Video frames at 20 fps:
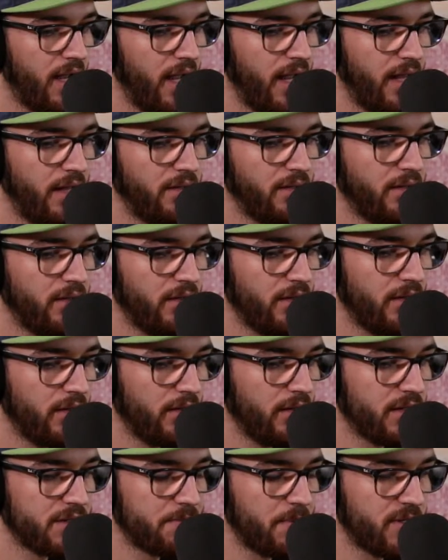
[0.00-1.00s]
and
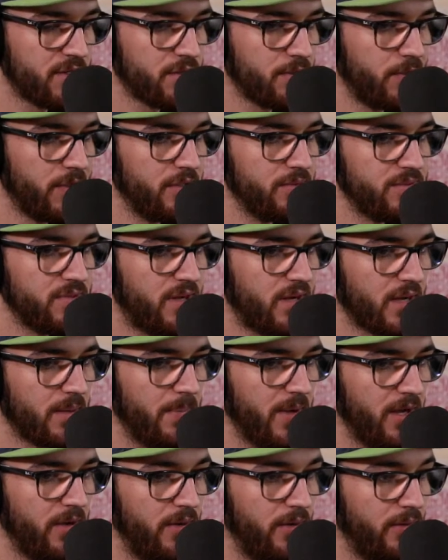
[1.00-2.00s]
especially when you talk
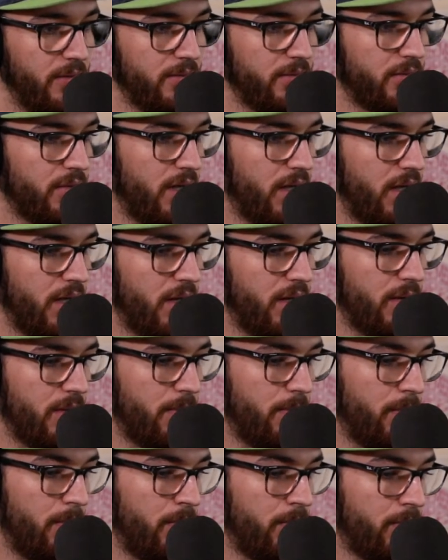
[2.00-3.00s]
about
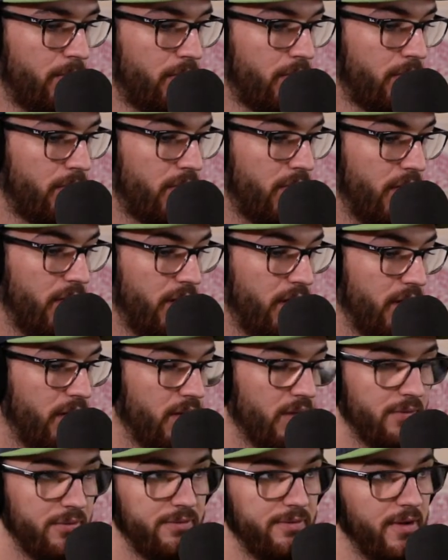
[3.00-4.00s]

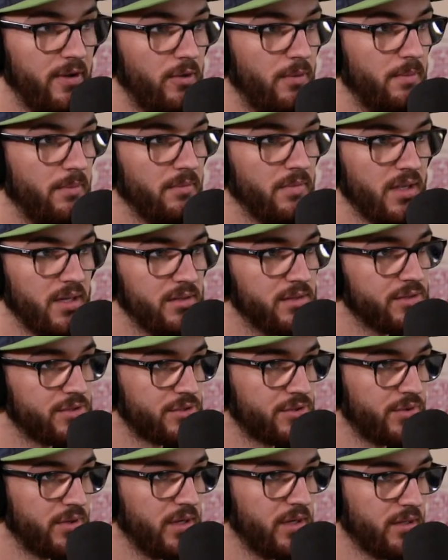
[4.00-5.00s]
the film
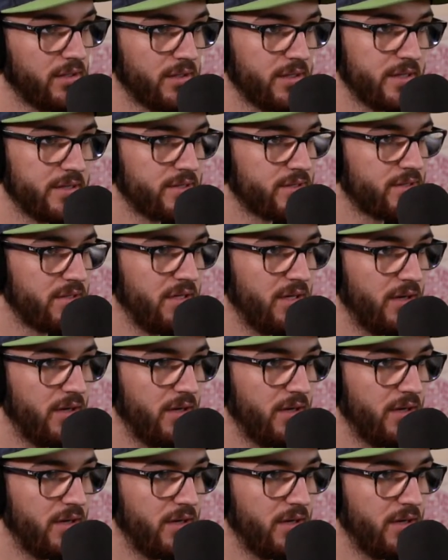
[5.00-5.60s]
industry, because